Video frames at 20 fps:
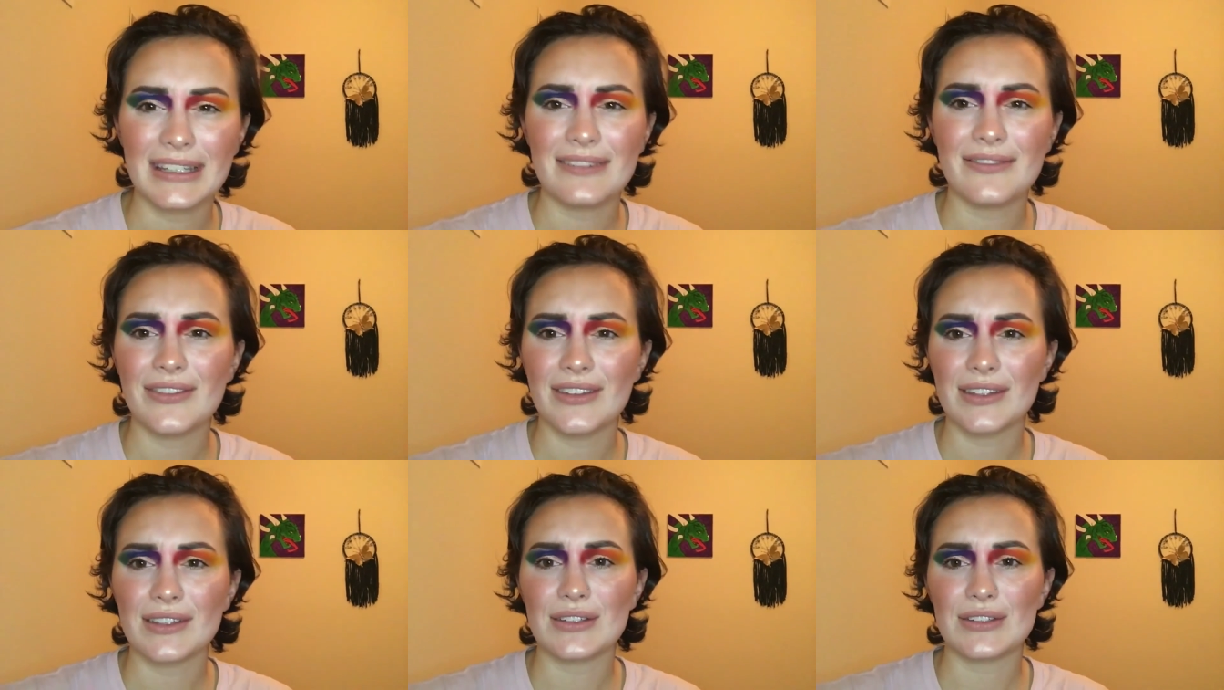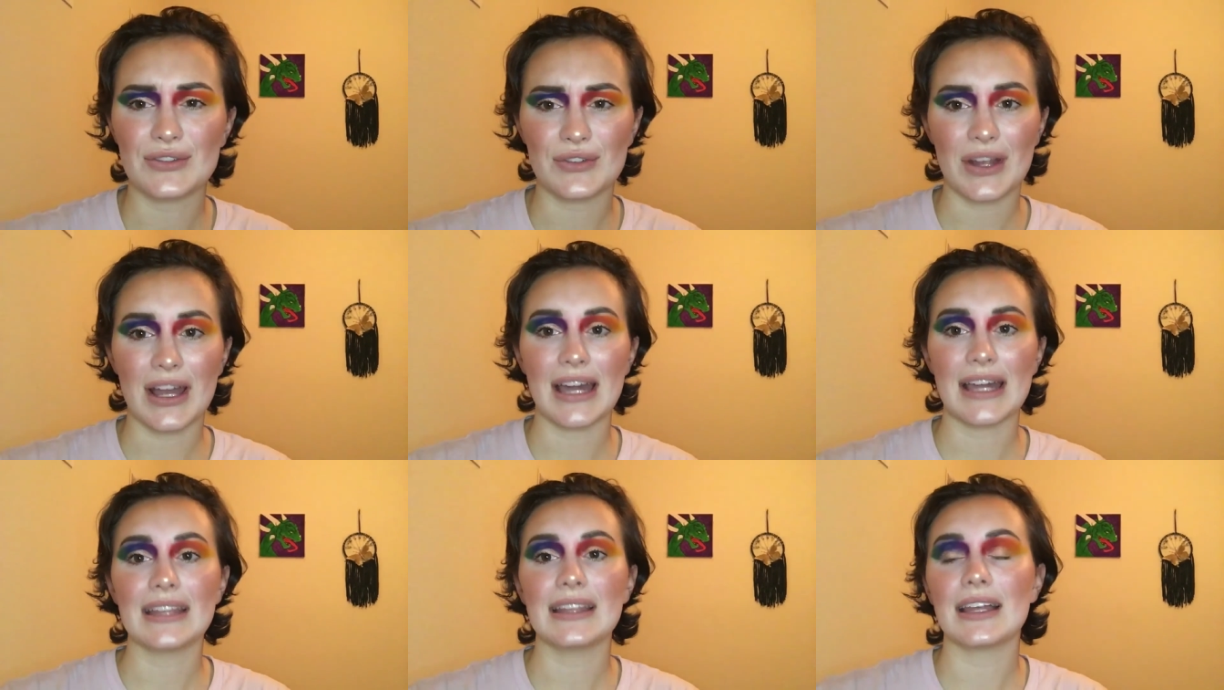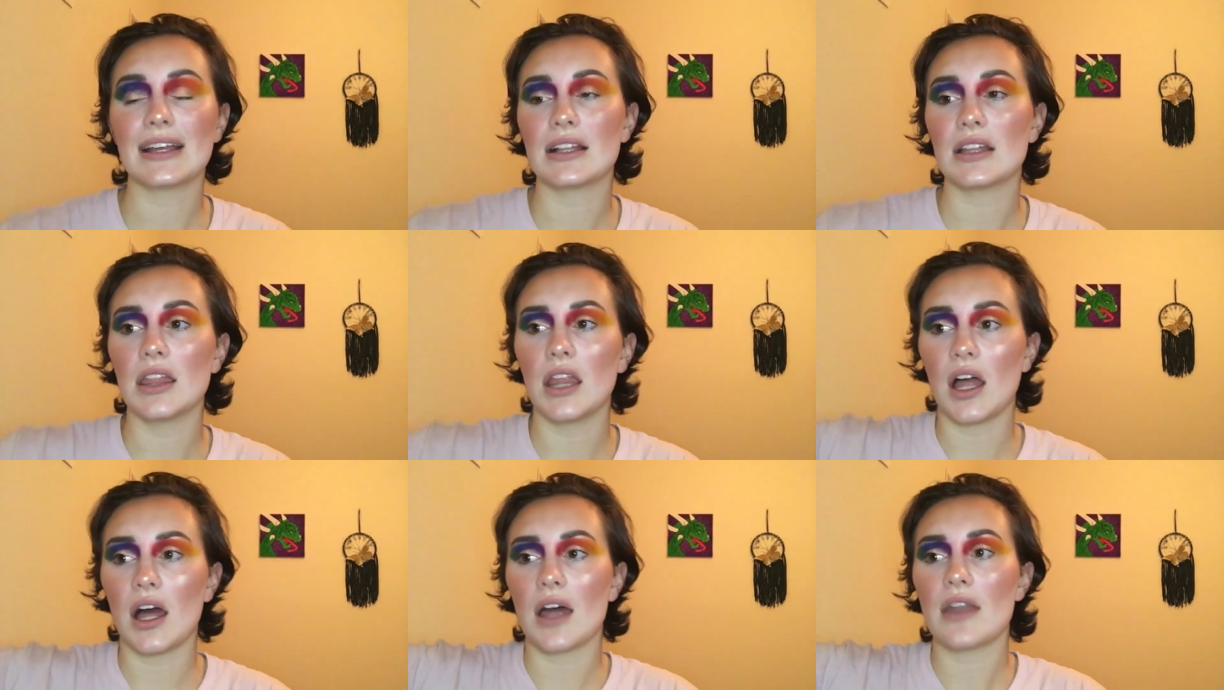feeling dry like a
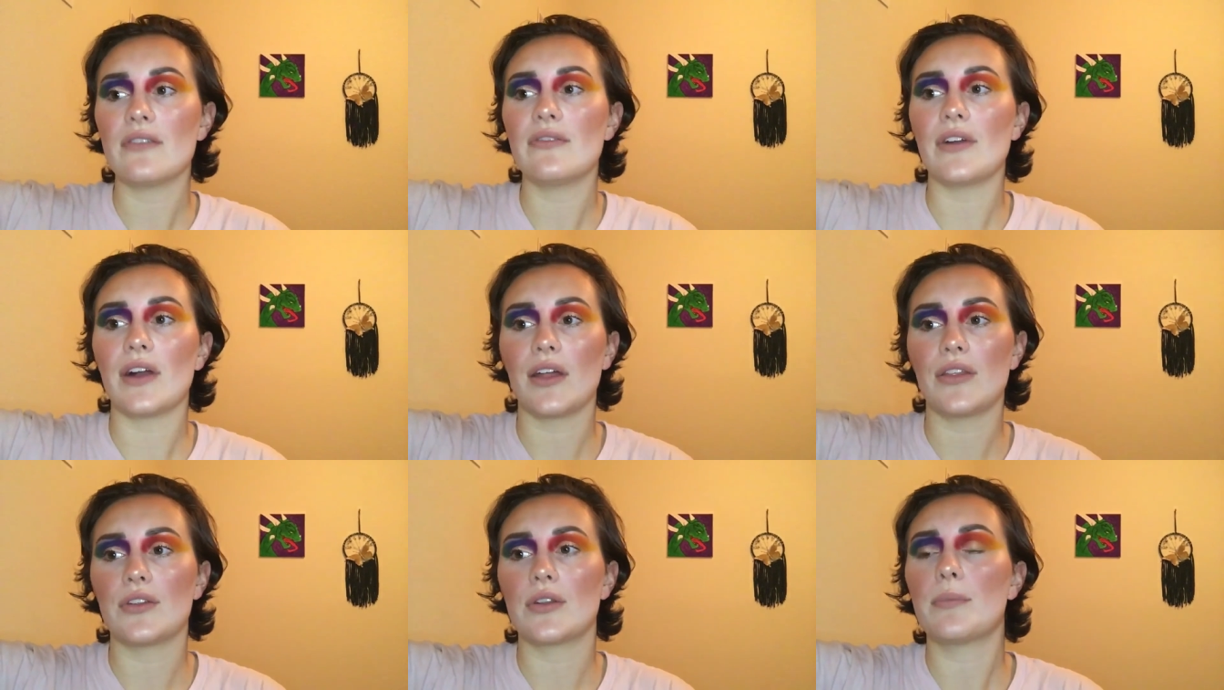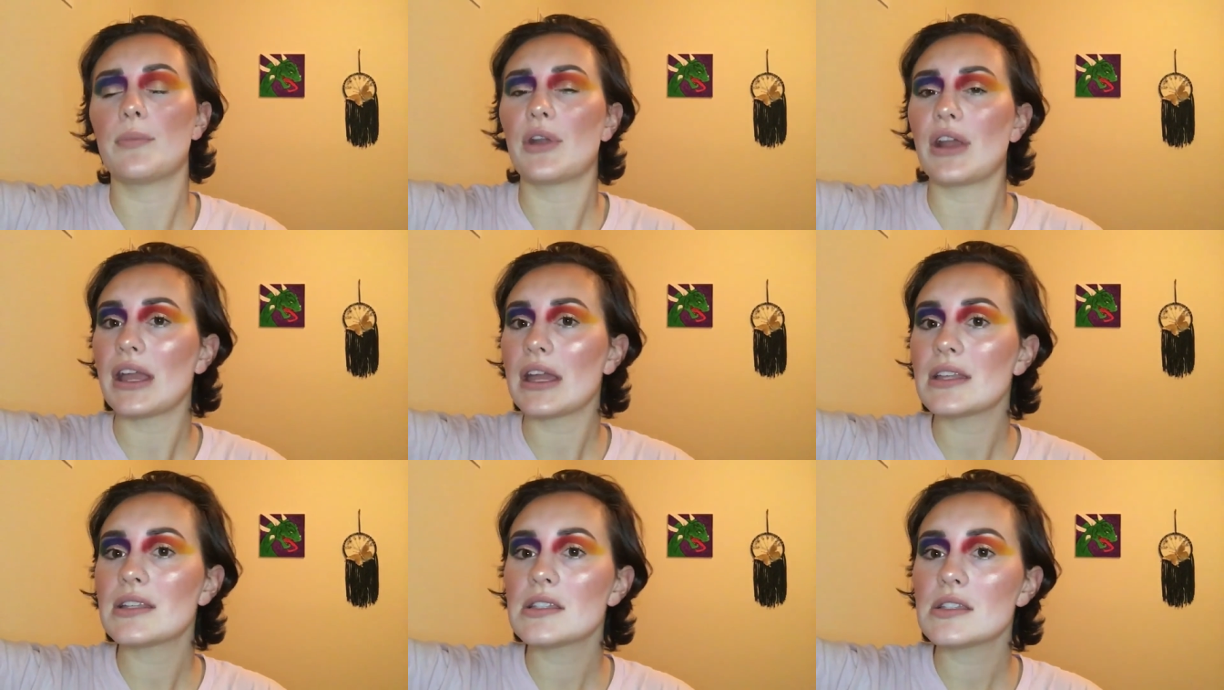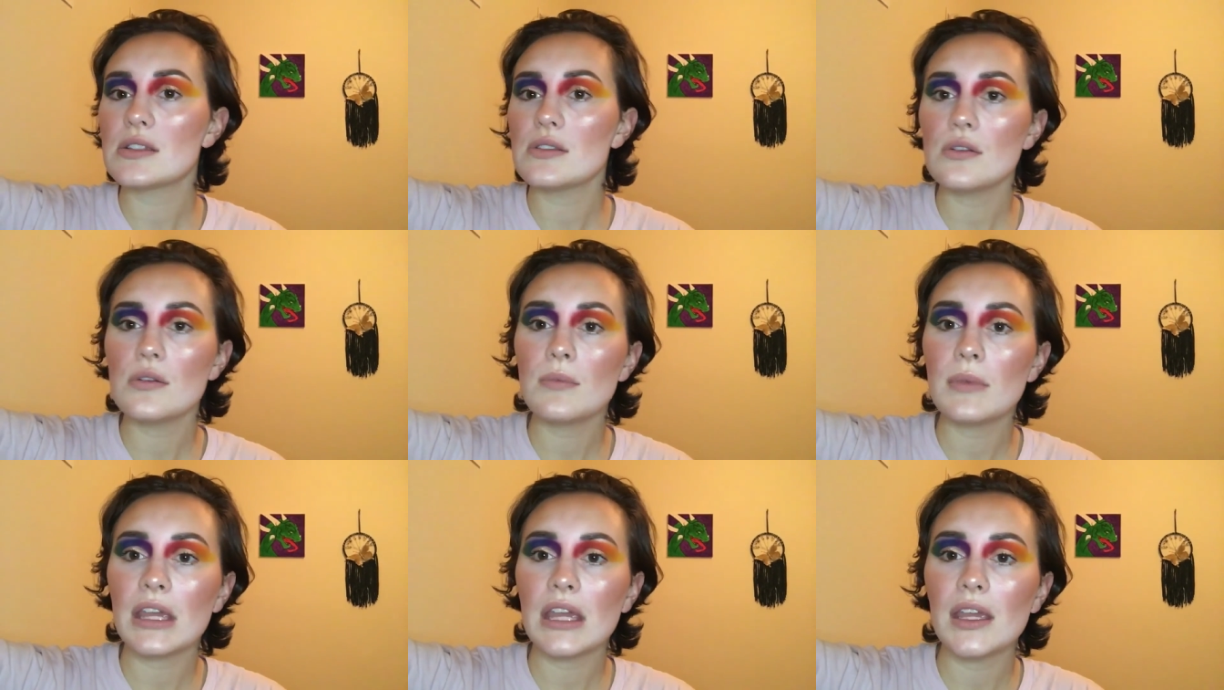lot of other brands
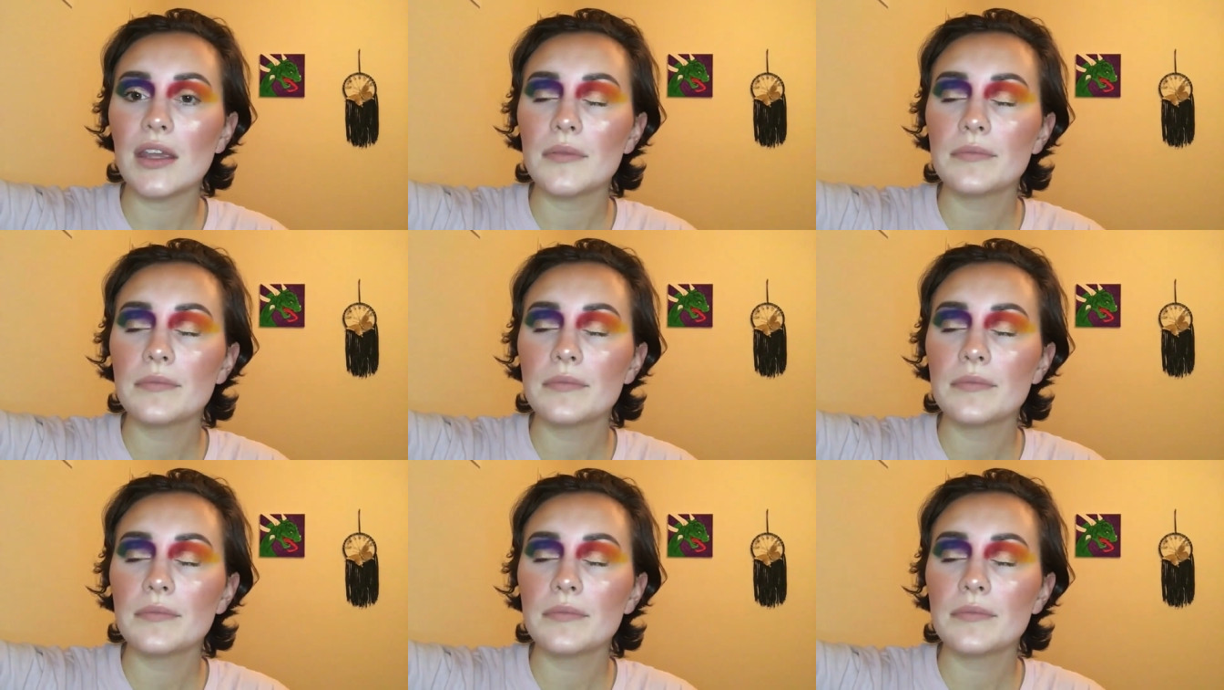do me.